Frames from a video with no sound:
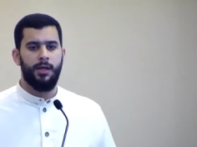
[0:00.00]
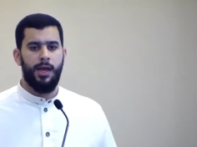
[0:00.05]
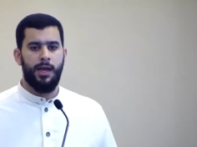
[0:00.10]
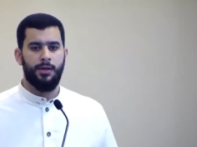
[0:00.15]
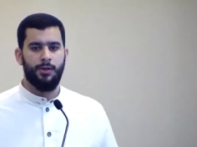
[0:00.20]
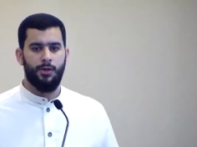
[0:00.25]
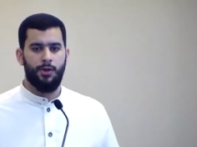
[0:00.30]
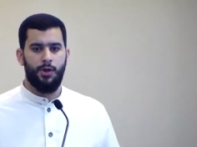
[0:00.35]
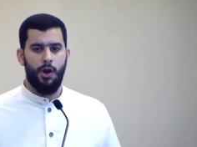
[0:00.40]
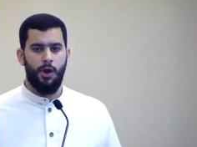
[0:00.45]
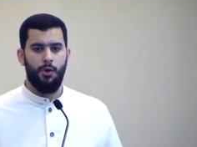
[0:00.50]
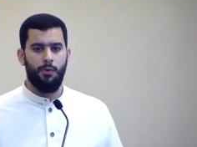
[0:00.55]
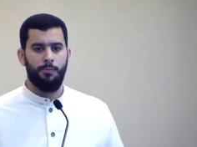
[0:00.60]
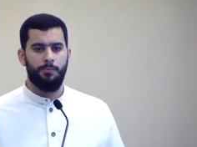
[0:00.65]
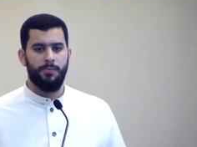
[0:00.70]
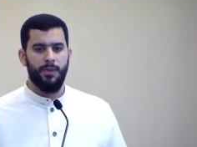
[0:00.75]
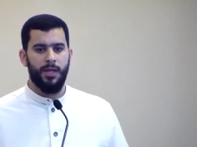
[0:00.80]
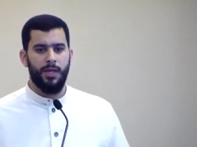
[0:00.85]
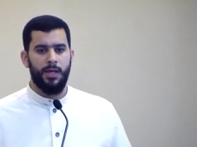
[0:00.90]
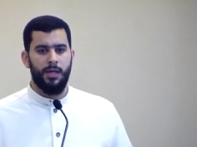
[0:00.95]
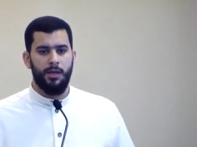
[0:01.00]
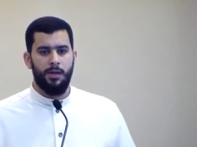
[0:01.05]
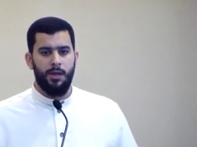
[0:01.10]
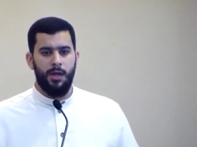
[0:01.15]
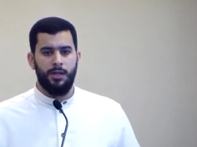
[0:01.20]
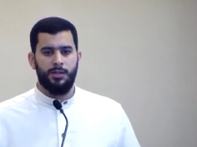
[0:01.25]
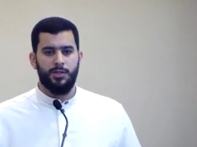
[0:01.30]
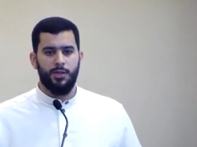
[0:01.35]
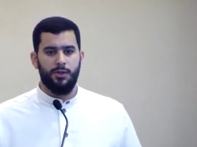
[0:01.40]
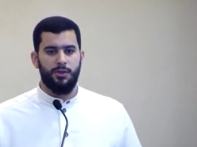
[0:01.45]
and grow.
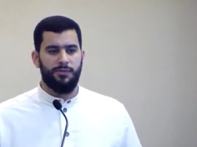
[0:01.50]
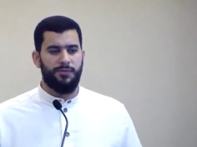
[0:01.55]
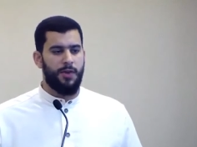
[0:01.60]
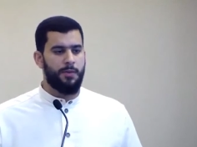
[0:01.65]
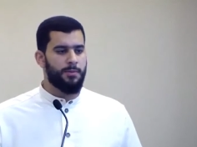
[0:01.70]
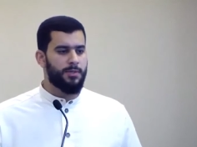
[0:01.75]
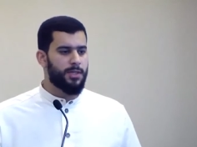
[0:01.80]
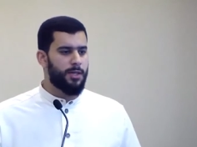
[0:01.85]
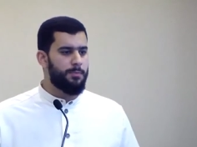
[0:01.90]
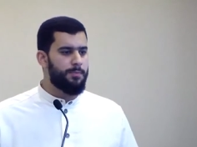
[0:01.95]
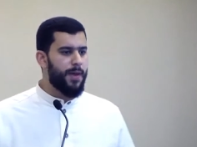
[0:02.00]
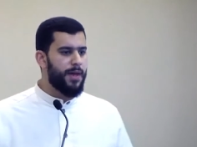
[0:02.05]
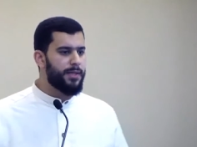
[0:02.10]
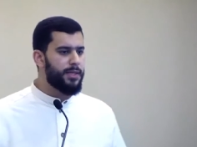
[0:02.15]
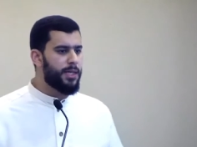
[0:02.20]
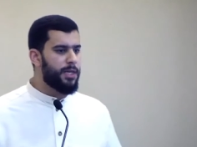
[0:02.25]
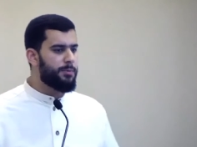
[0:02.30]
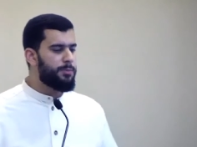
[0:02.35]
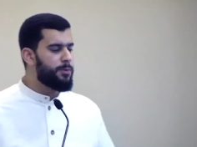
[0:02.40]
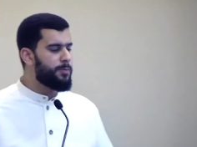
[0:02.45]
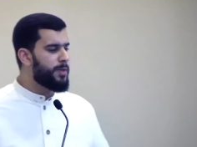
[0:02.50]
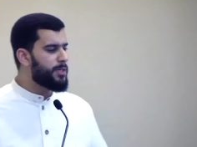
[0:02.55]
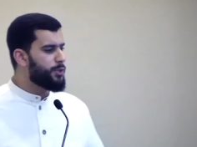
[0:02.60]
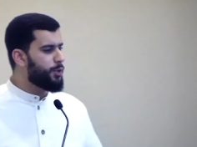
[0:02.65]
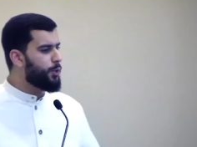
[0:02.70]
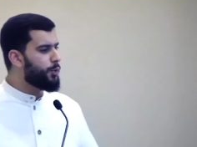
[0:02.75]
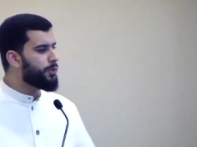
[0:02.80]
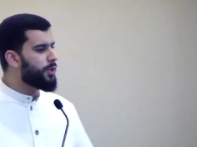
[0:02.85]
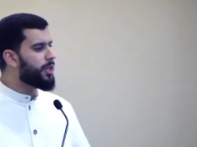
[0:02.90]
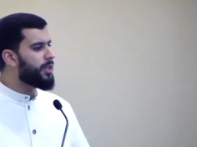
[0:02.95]
And so the famous companion Ibn
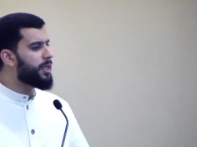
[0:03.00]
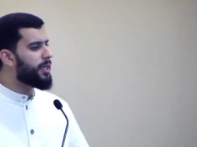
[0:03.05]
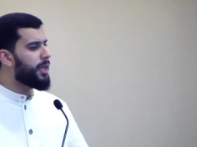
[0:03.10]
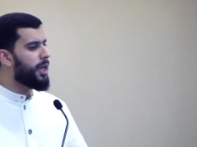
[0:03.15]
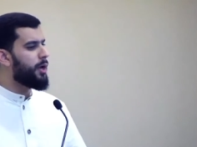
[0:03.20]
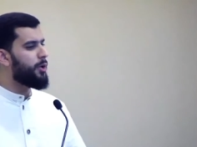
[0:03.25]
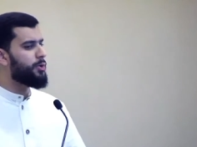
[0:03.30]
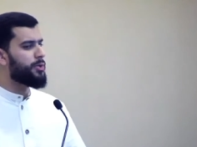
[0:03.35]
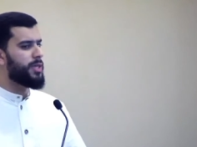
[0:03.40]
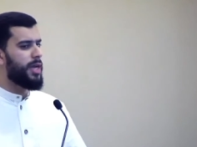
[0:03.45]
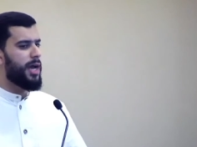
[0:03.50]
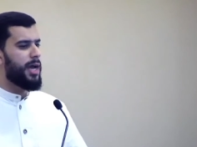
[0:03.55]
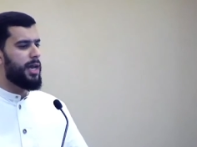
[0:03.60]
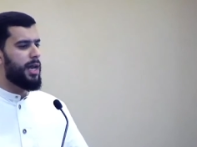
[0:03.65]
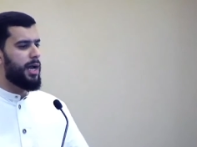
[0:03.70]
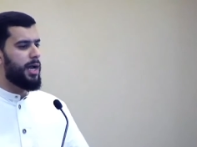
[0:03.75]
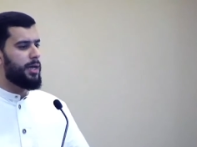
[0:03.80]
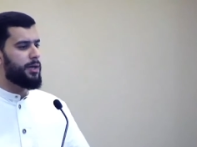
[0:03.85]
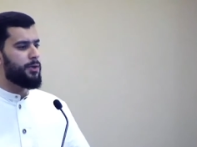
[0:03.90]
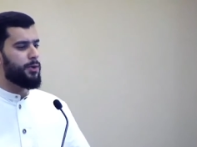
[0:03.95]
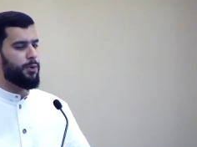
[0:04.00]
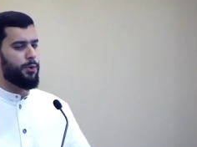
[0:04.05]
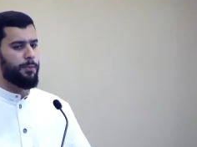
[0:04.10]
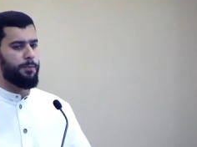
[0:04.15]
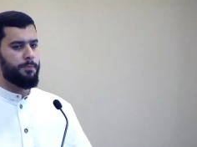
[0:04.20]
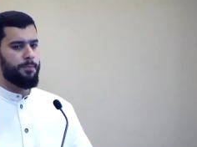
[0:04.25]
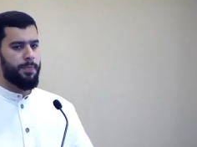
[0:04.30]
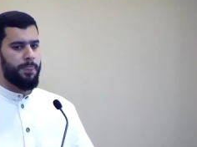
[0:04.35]
Mas'ud anhu,